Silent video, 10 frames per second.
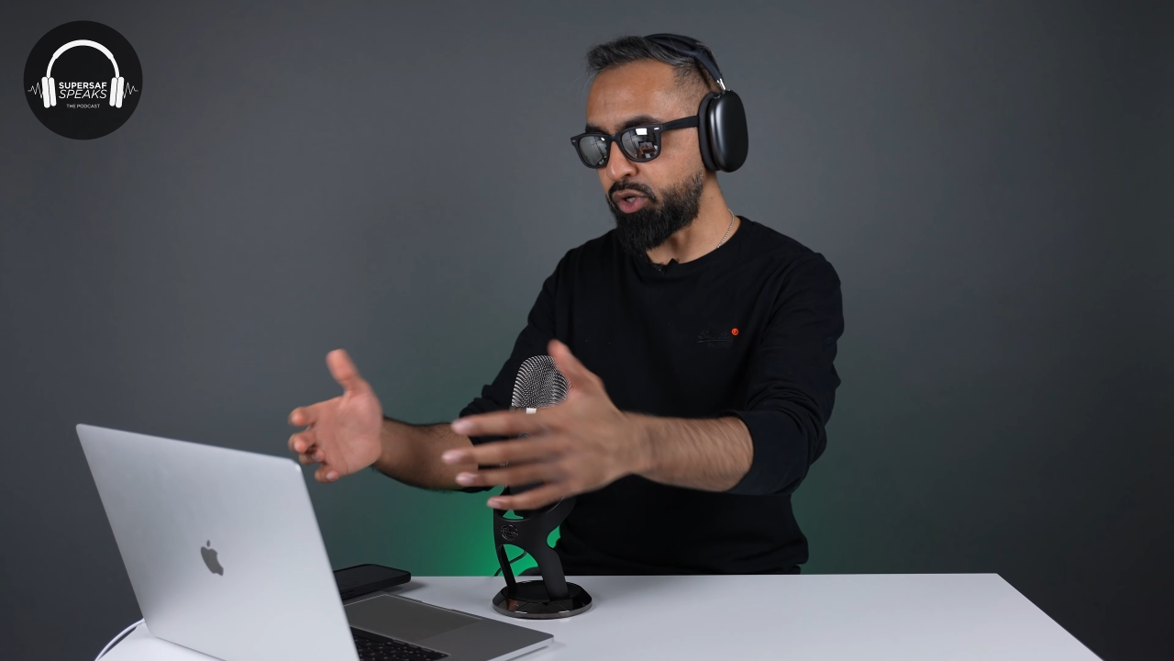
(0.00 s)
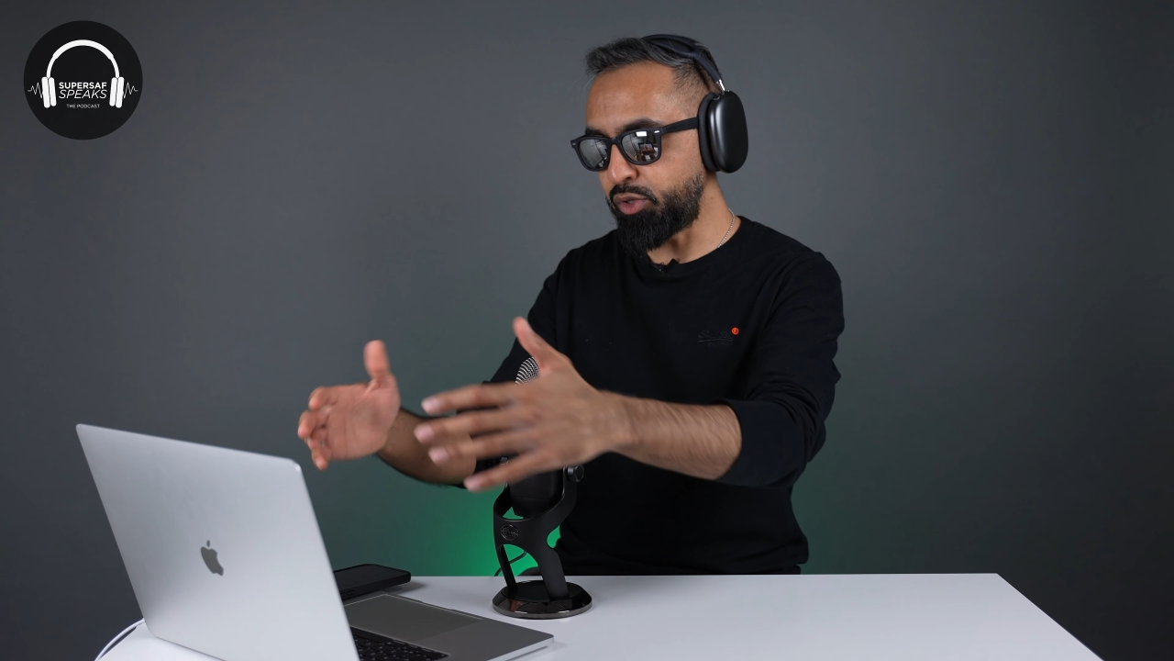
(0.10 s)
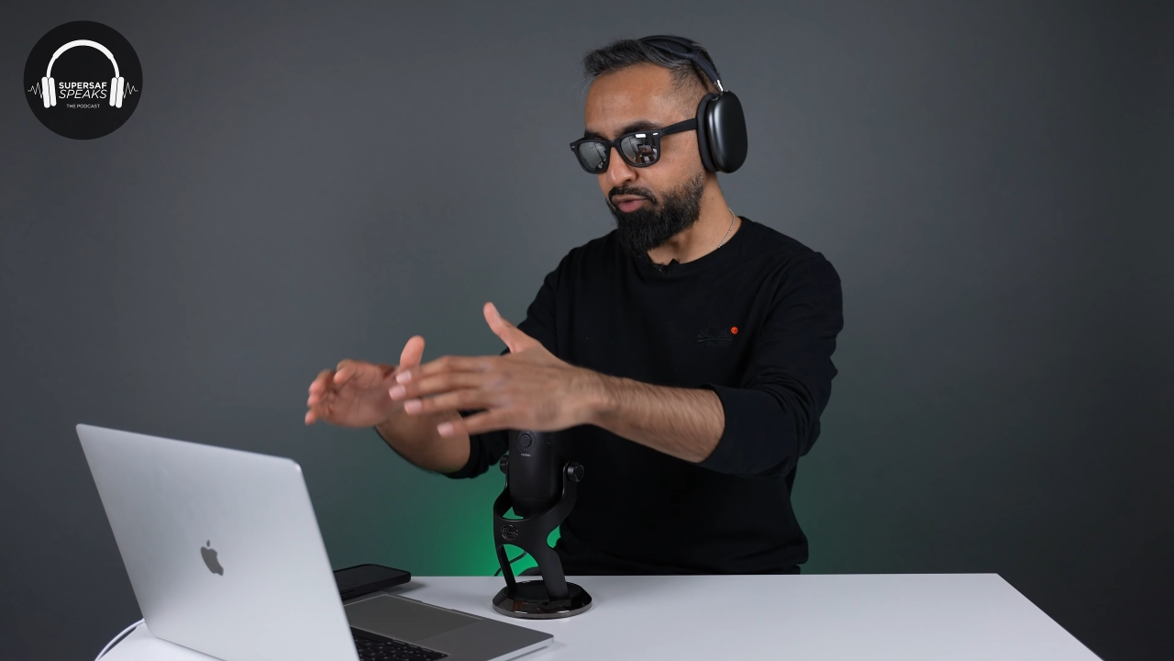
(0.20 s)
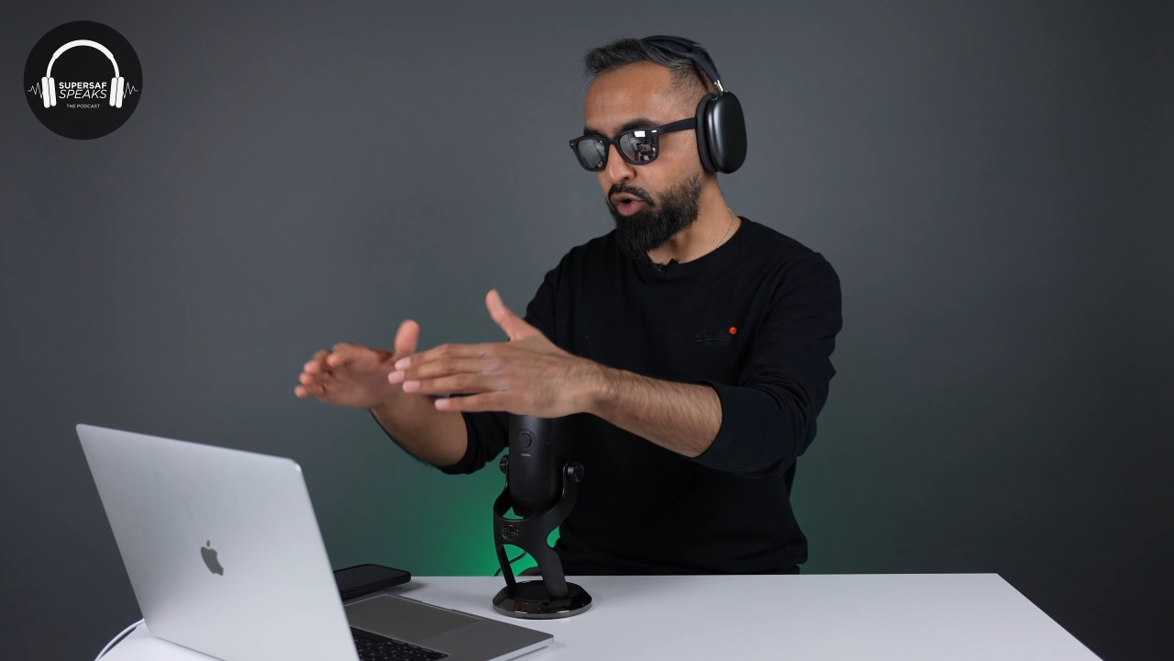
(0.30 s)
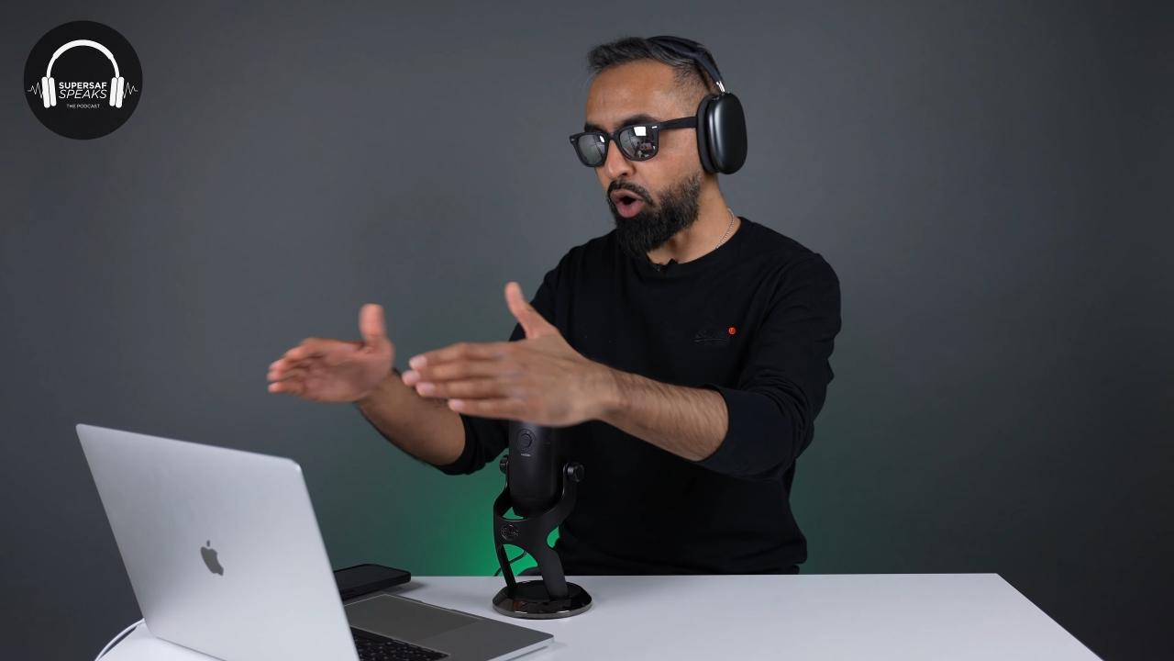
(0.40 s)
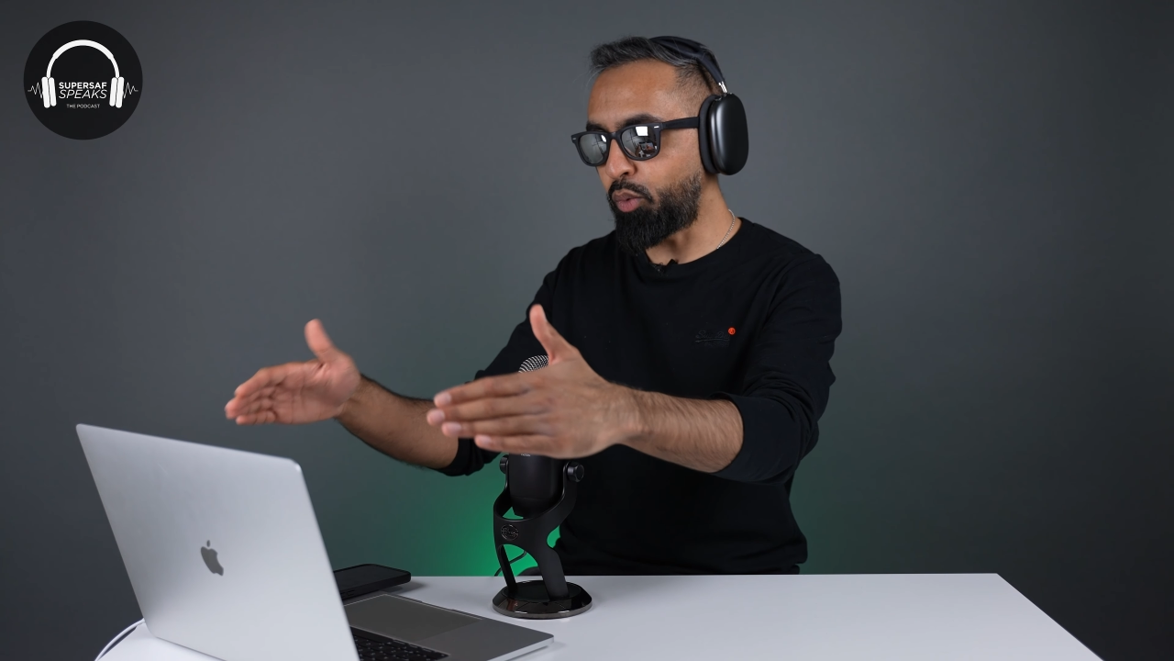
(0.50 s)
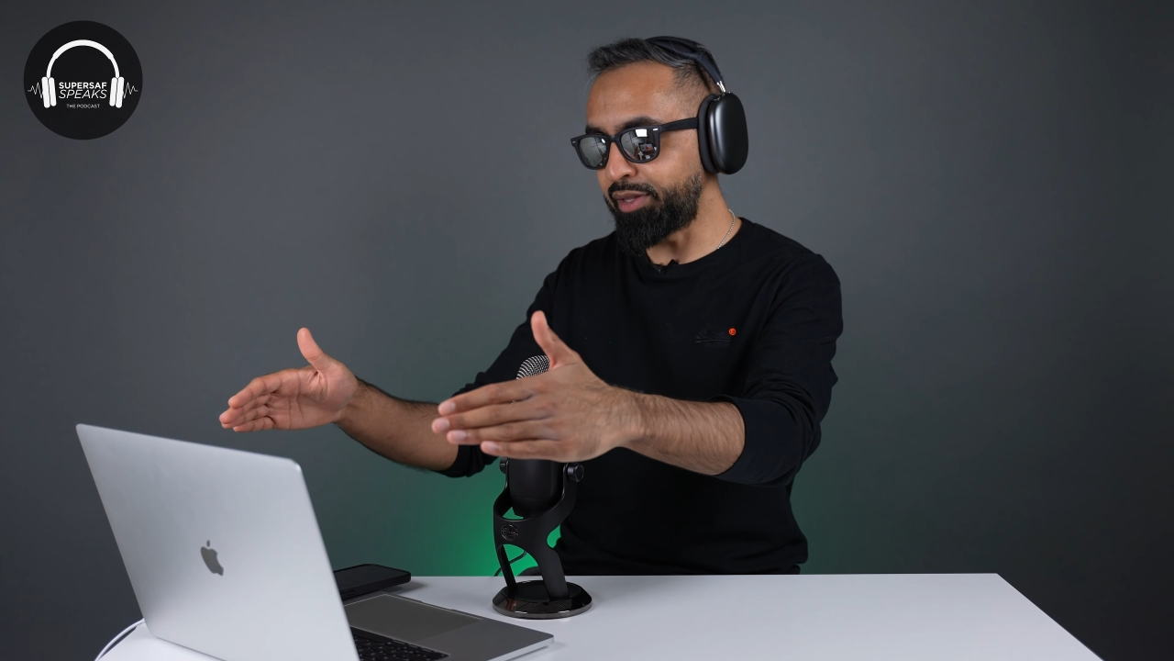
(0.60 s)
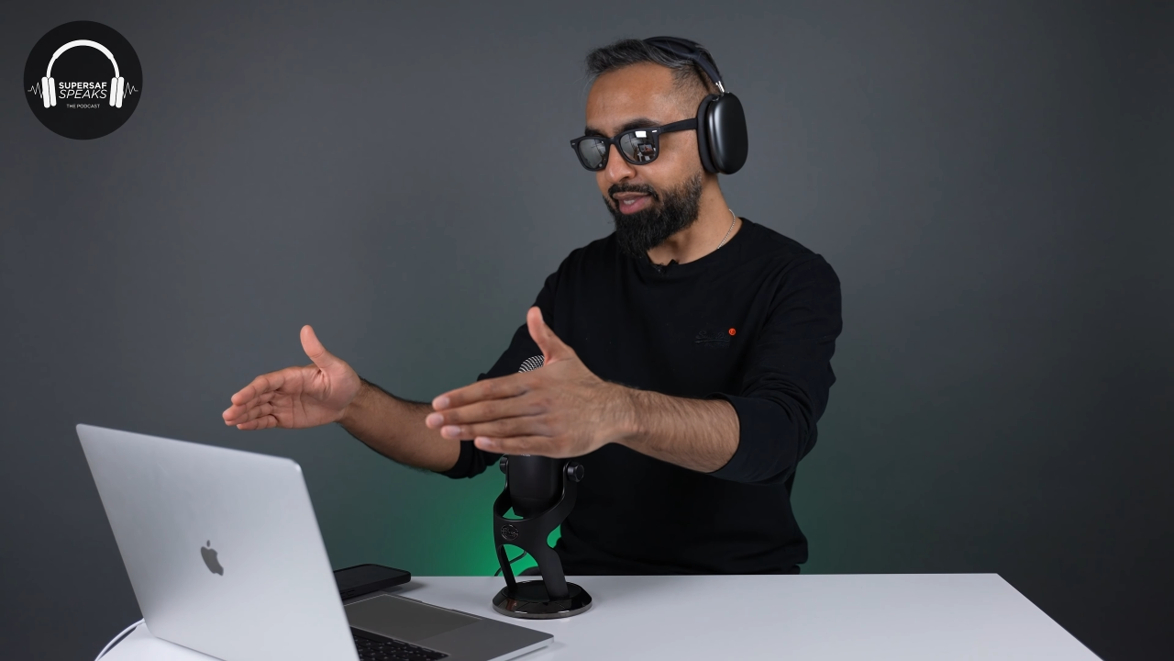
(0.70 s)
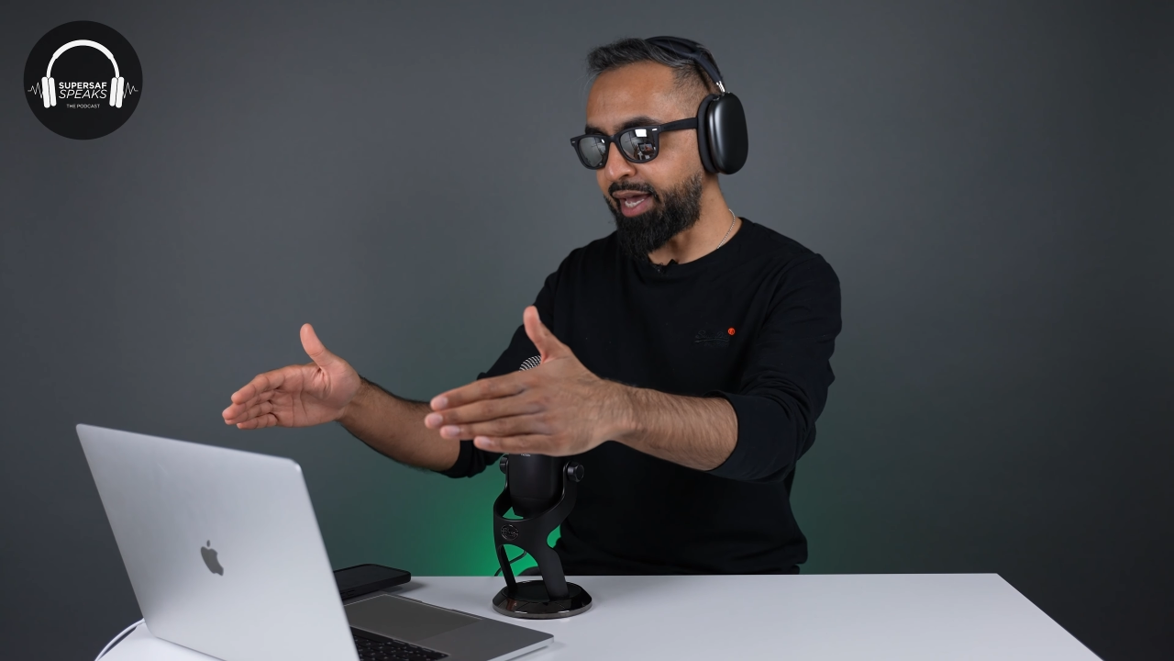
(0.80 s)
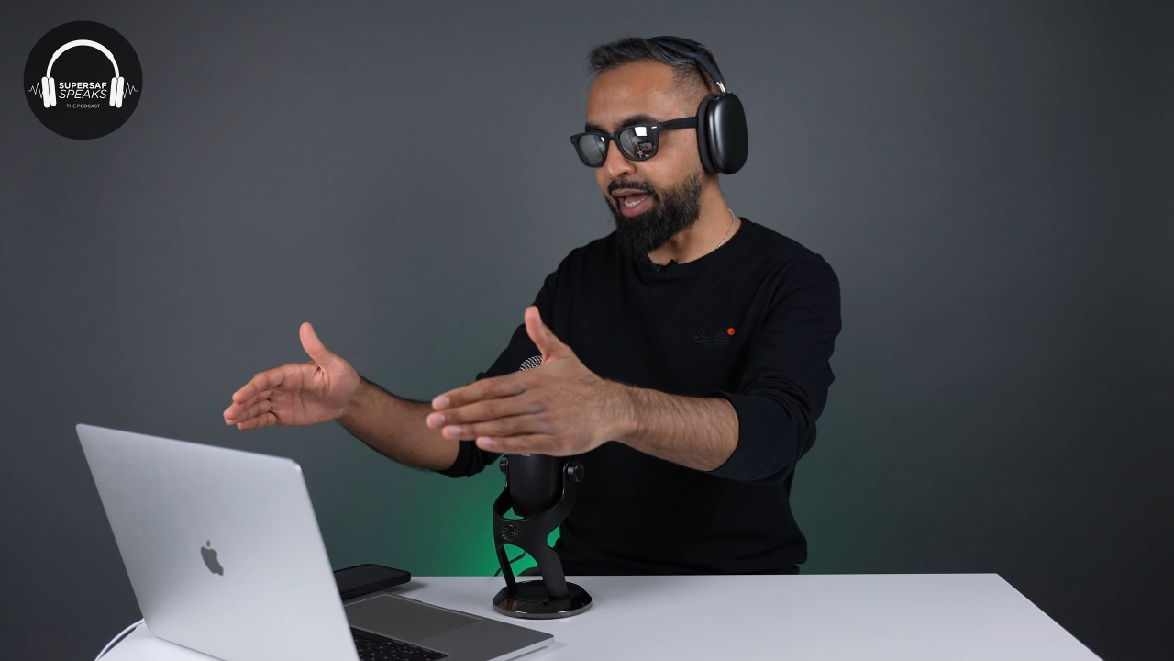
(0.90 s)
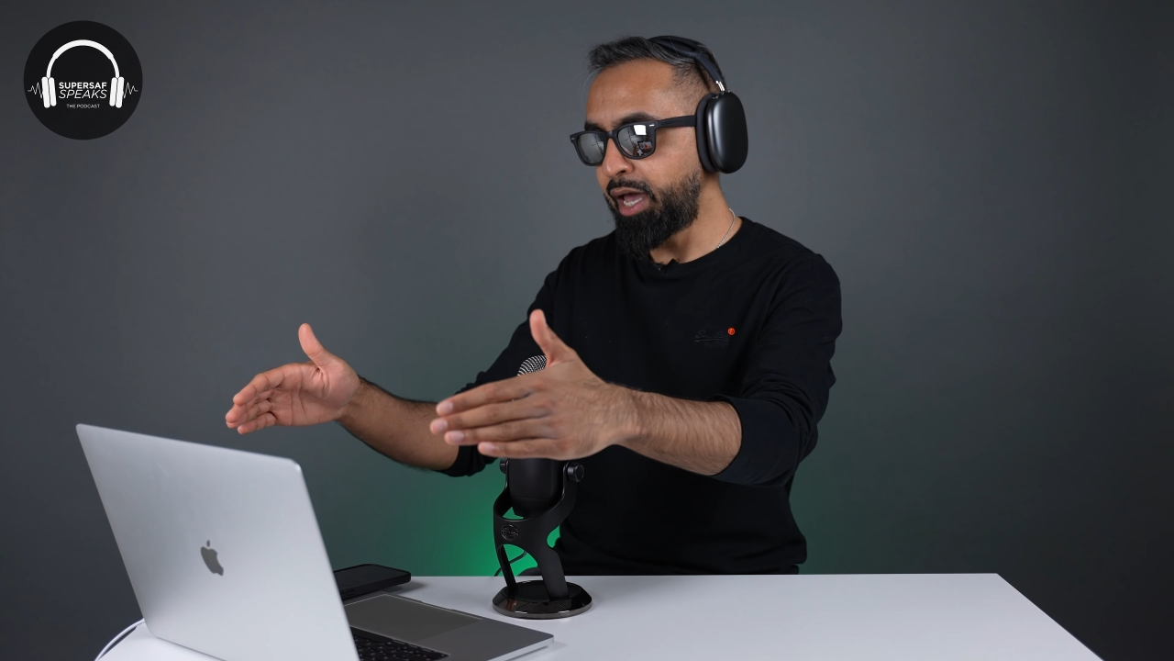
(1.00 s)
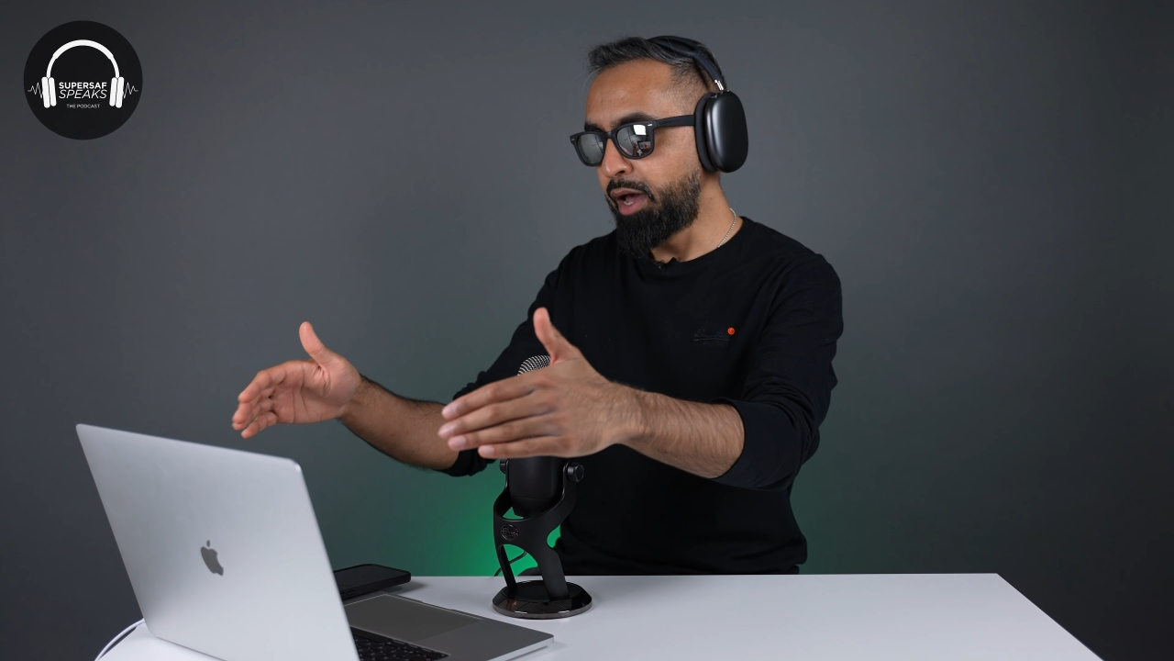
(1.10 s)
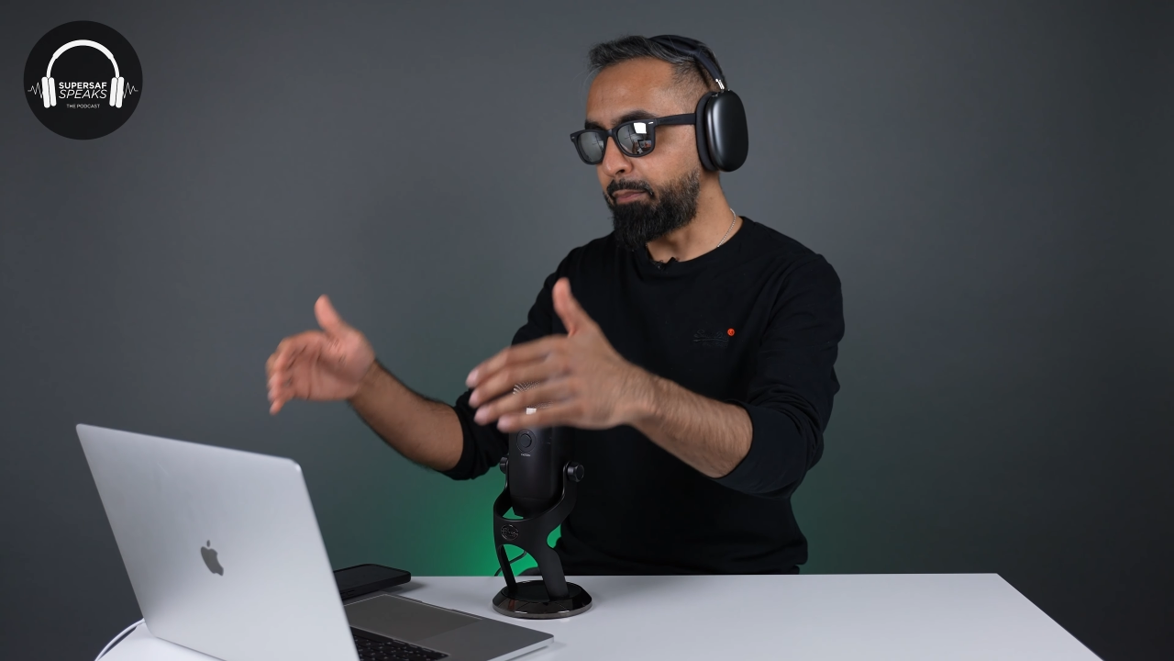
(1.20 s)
you've got one there.